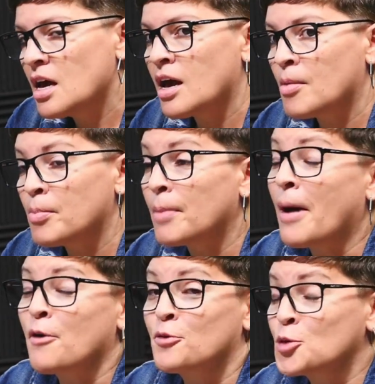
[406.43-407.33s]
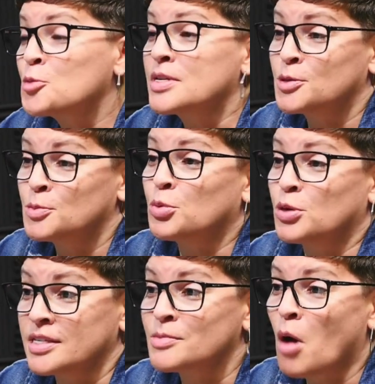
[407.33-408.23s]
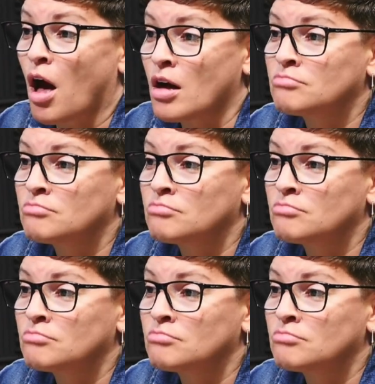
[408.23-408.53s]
Um, but my room is pretty small.